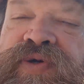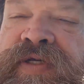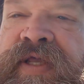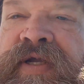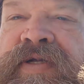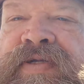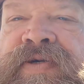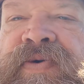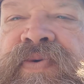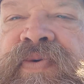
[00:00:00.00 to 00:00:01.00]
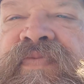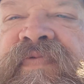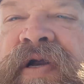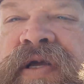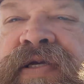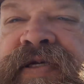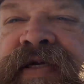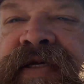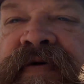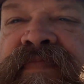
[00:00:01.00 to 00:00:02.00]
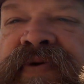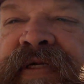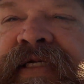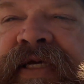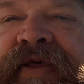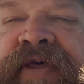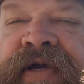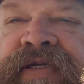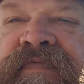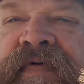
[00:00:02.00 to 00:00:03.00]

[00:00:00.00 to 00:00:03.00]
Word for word: two fairly simple and easy things, if I may.